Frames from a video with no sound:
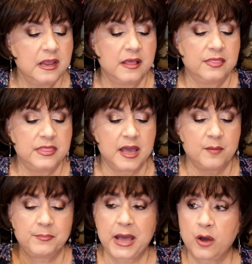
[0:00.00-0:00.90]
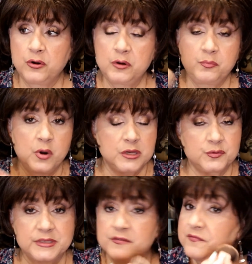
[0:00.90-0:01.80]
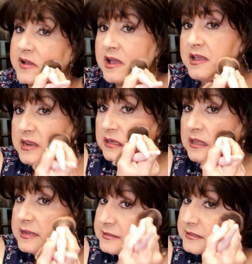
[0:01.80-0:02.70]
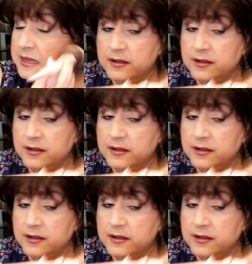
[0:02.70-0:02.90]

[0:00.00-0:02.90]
That powder brush was fine. It